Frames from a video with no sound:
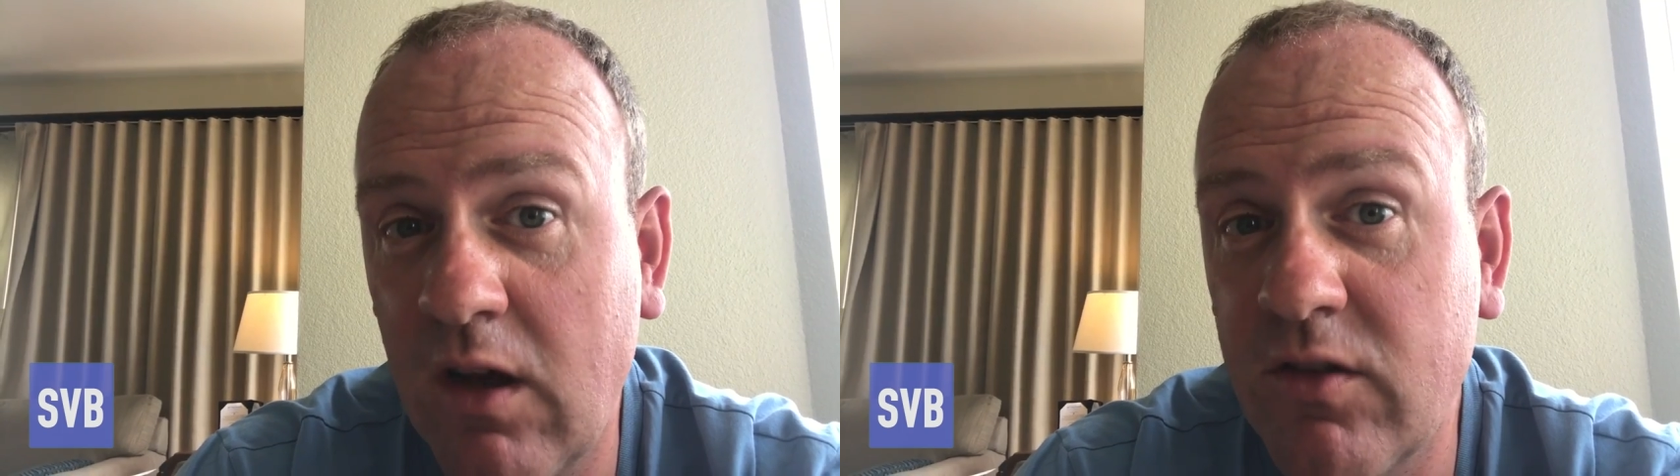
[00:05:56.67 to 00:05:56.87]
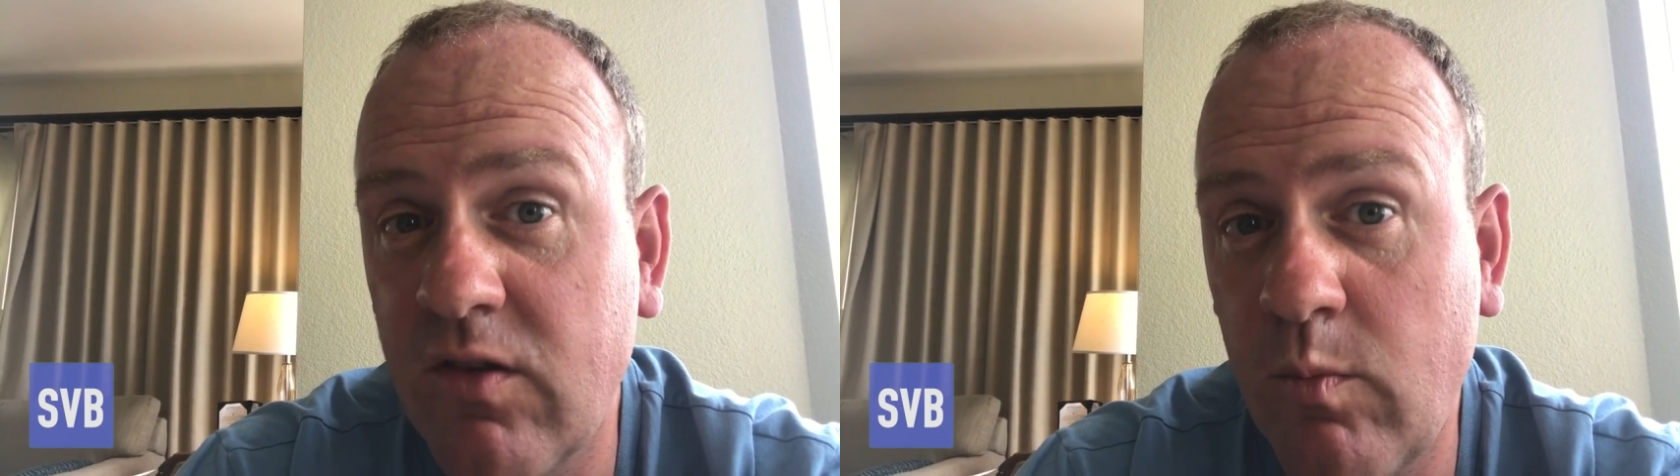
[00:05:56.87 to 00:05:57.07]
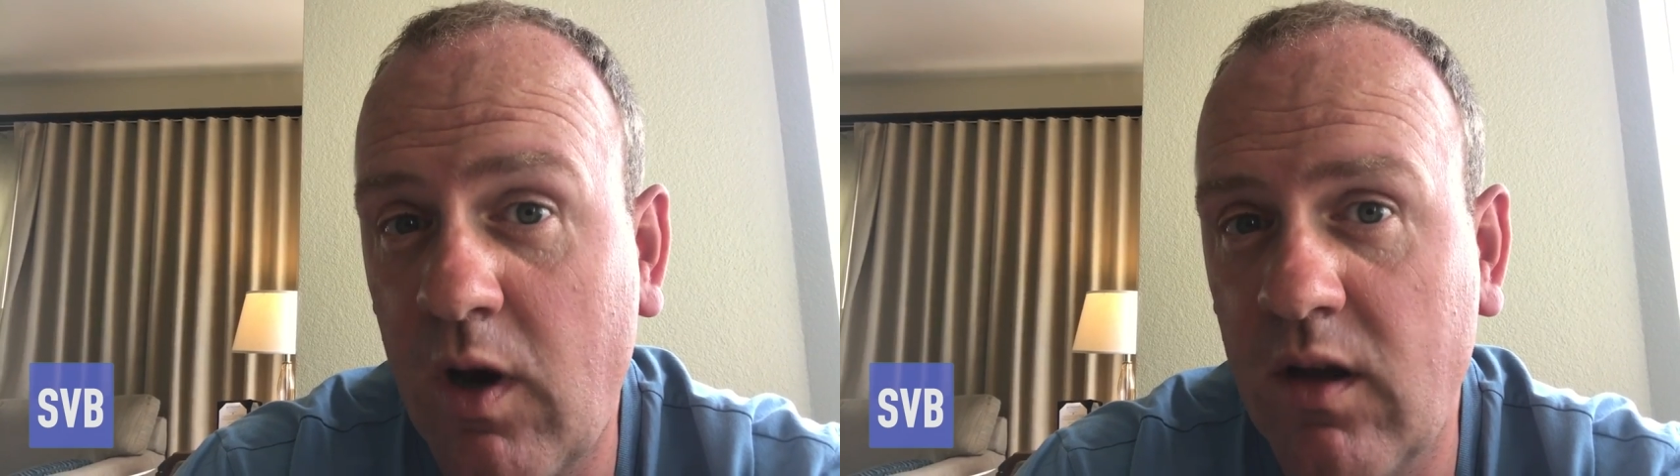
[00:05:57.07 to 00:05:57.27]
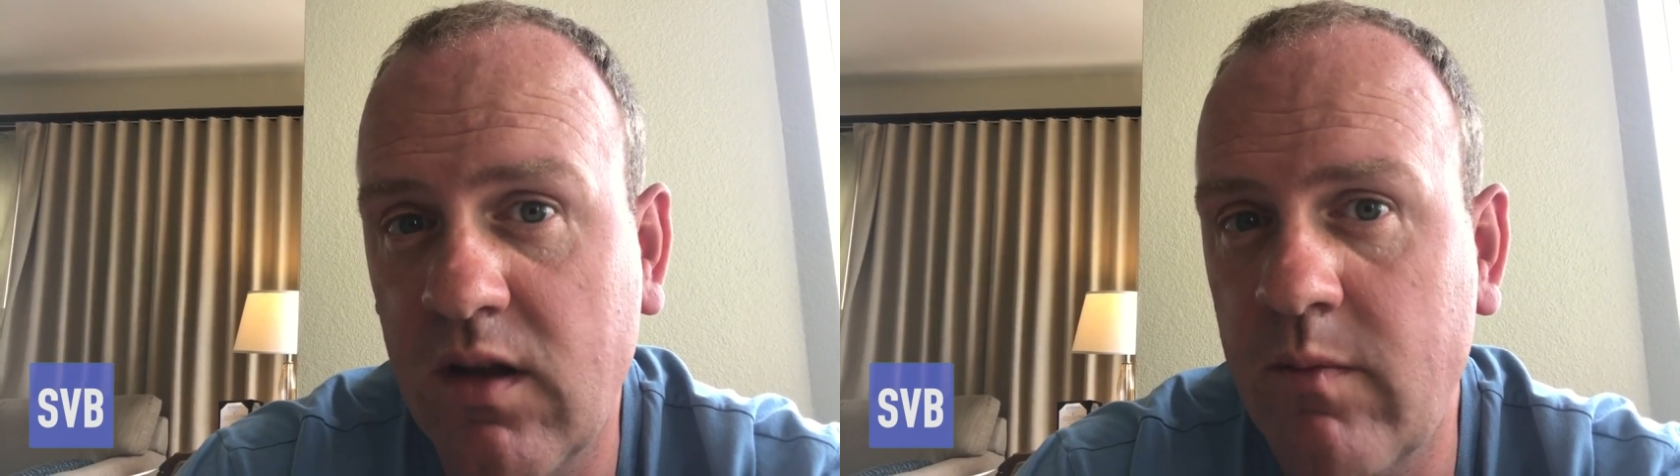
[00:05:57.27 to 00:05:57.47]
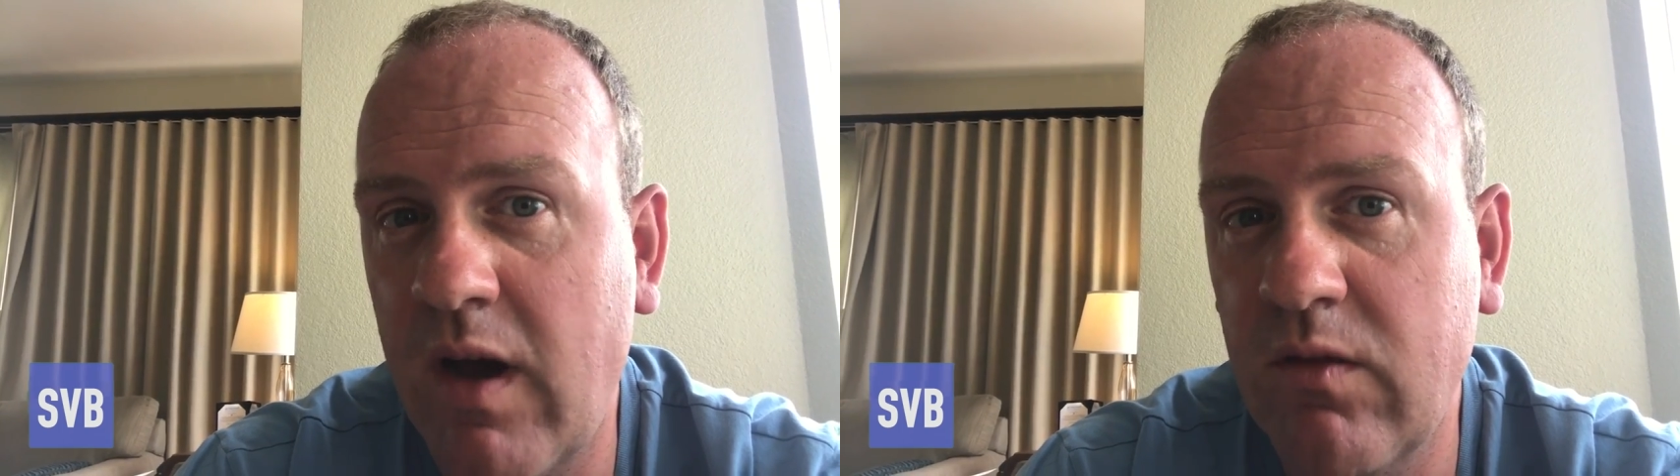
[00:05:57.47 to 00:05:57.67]
they also
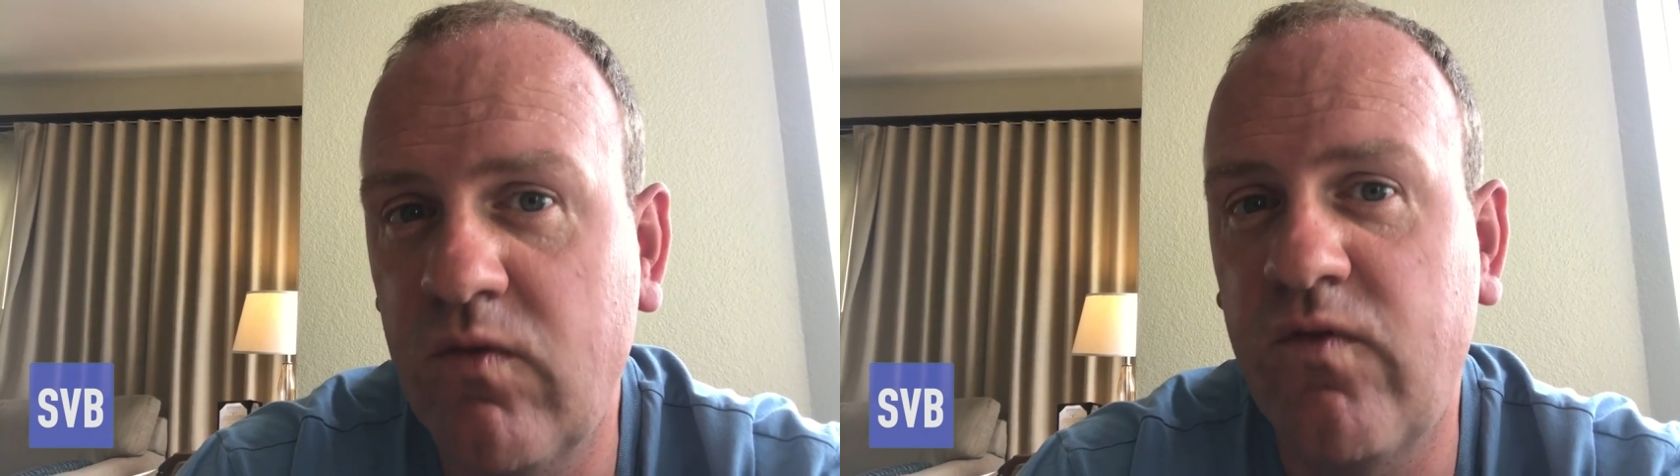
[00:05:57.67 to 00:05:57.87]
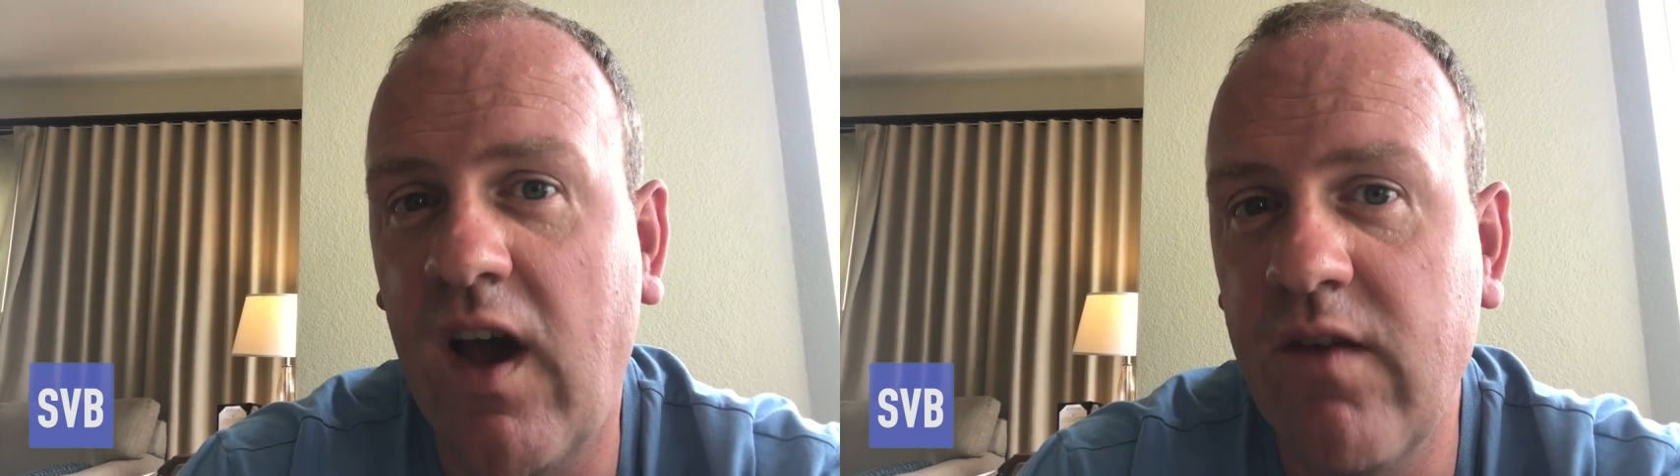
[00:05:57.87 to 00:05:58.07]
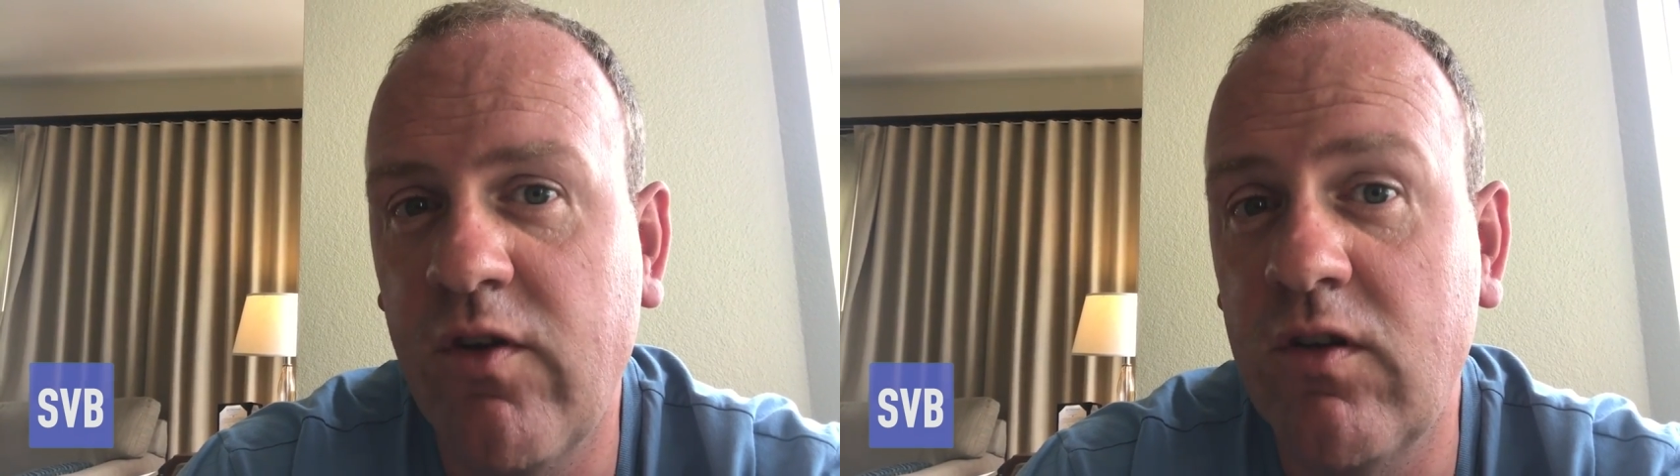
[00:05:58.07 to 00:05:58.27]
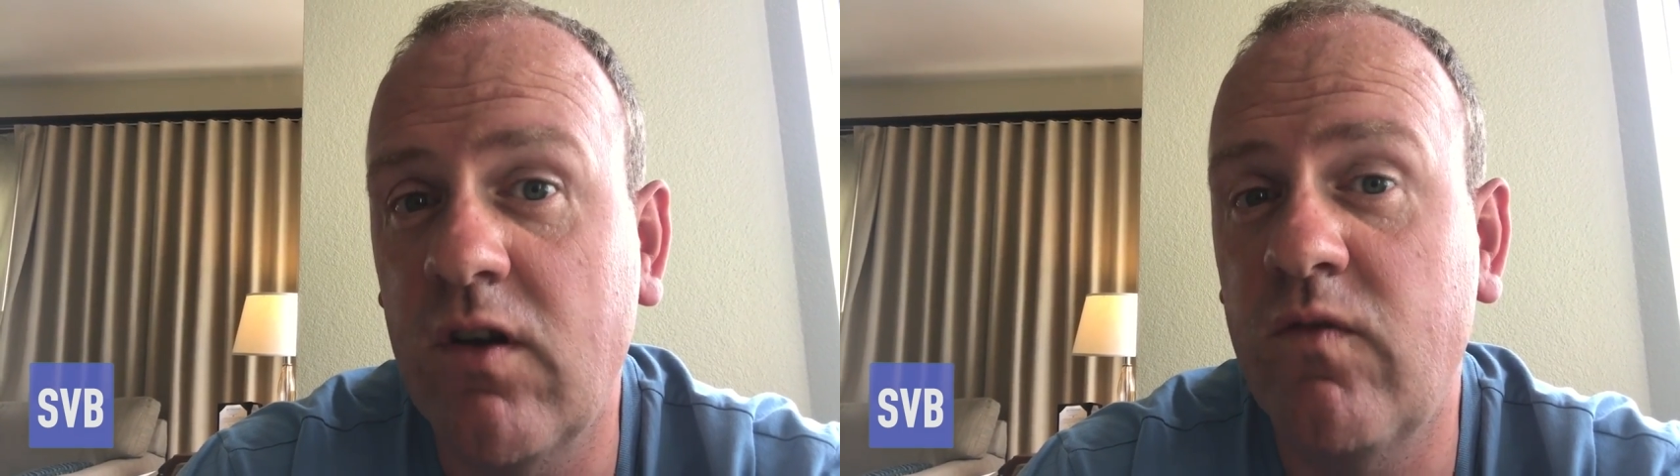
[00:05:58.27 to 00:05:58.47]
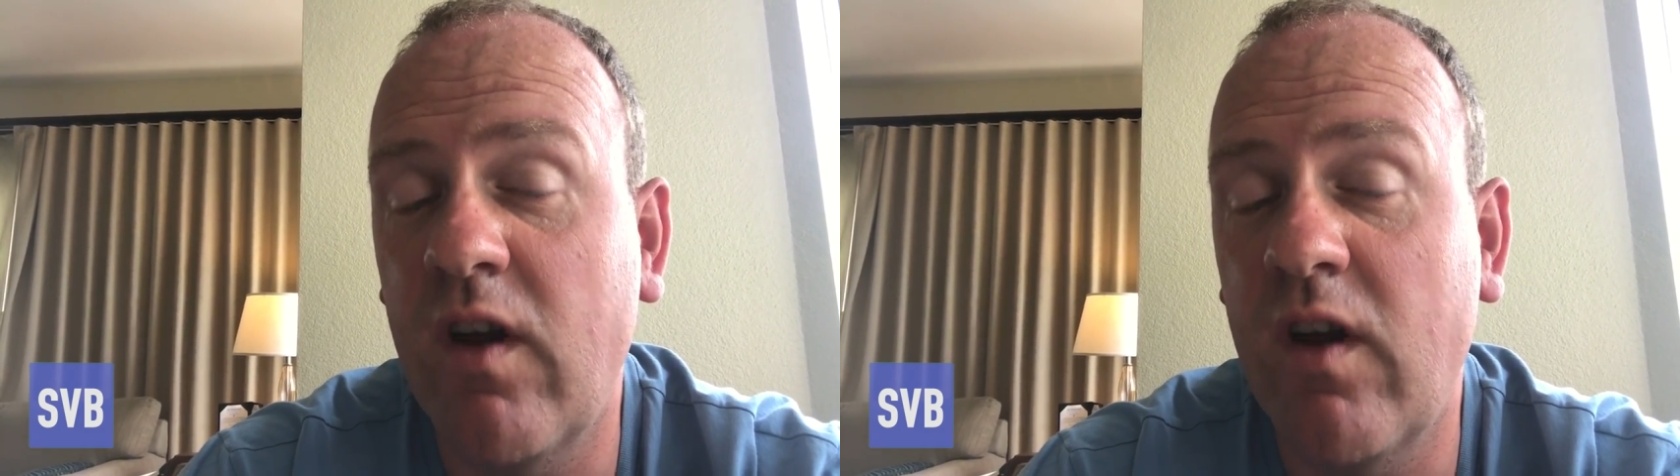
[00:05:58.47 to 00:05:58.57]
bought about 500